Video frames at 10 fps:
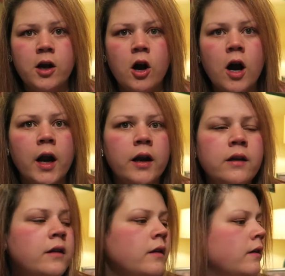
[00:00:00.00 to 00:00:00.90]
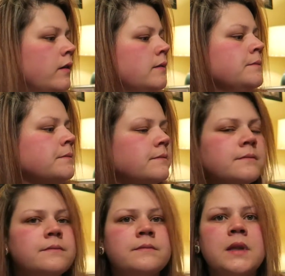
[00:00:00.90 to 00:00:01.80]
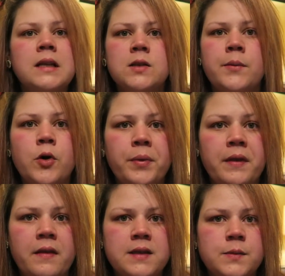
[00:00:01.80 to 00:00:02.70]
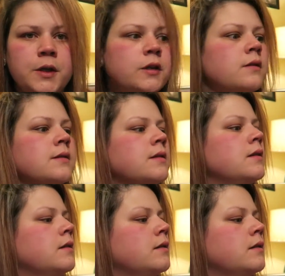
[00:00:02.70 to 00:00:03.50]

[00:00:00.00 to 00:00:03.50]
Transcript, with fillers: car. So I'm hoping that this works.